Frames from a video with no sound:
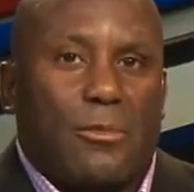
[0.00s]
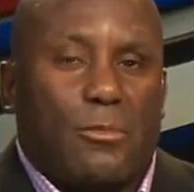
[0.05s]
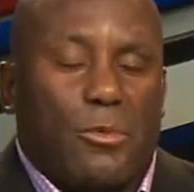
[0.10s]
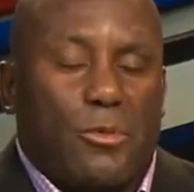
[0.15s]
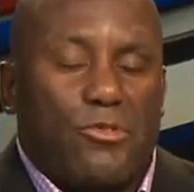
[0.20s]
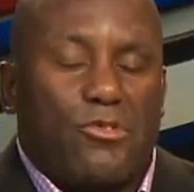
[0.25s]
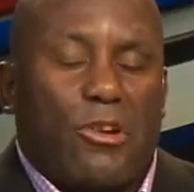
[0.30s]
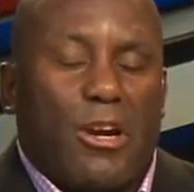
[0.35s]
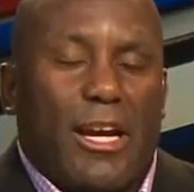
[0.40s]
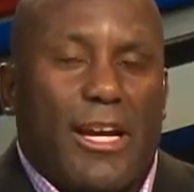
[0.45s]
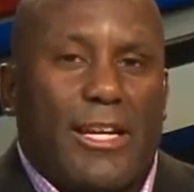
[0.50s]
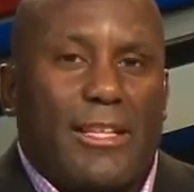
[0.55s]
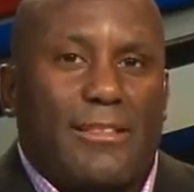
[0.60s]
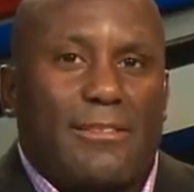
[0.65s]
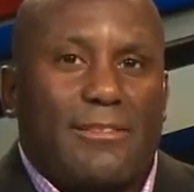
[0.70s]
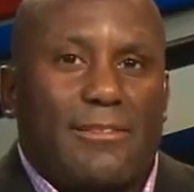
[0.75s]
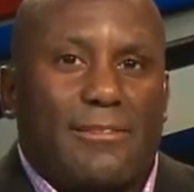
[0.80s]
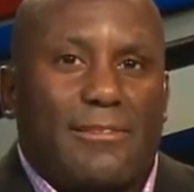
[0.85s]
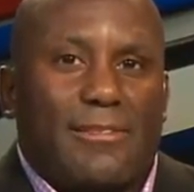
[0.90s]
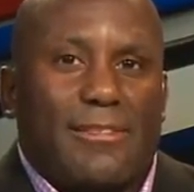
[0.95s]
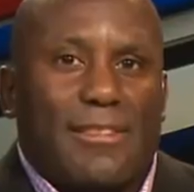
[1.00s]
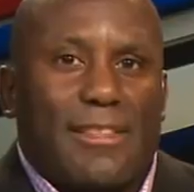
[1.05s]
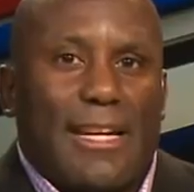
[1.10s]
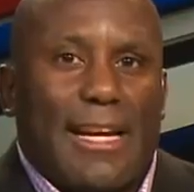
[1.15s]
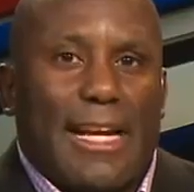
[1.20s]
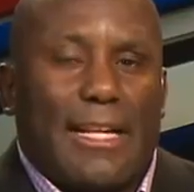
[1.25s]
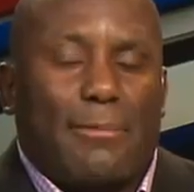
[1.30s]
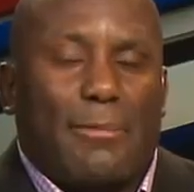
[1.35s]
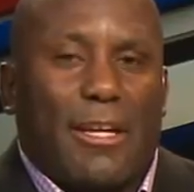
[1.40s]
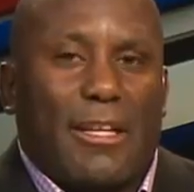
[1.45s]
We'll try it.
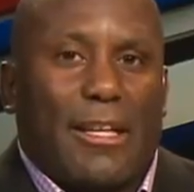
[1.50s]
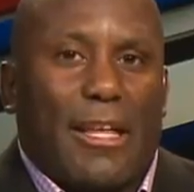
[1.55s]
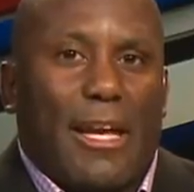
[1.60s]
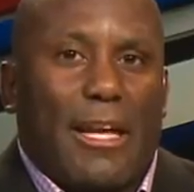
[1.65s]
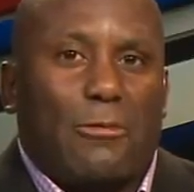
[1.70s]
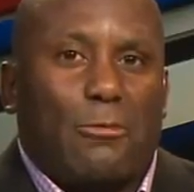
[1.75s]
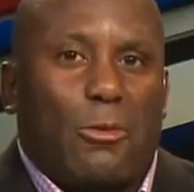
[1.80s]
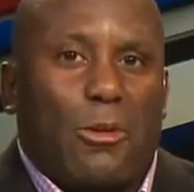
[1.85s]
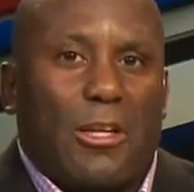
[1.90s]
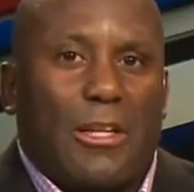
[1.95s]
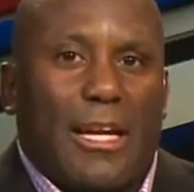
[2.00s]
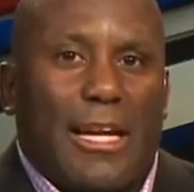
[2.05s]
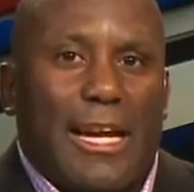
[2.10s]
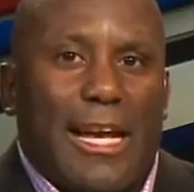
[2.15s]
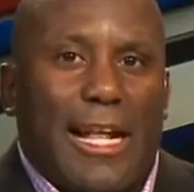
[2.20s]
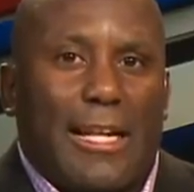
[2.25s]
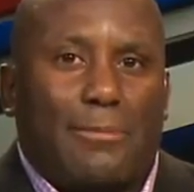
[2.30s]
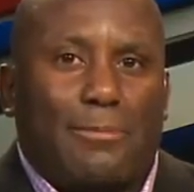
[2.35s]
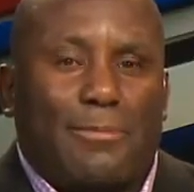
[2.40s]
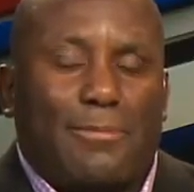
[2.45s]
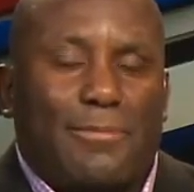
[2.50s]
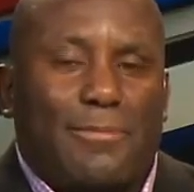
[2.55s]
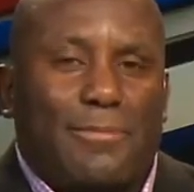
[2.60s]
Adam on line one. Hey, Adam.